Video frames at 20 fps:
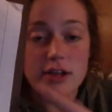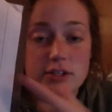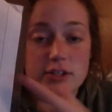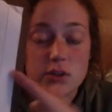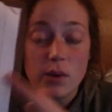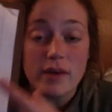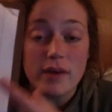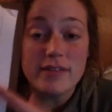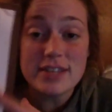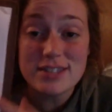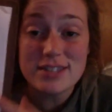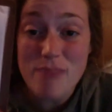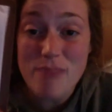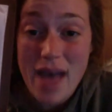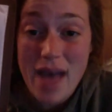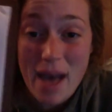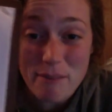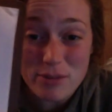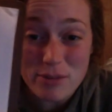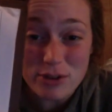So on this
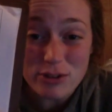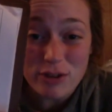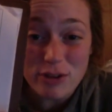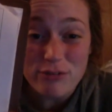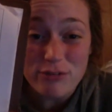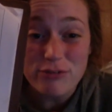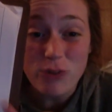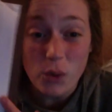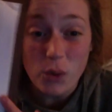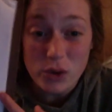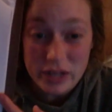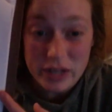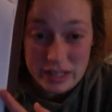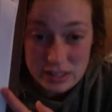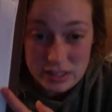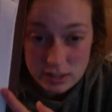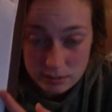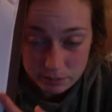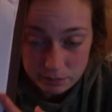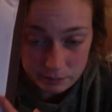map, they're the 40s.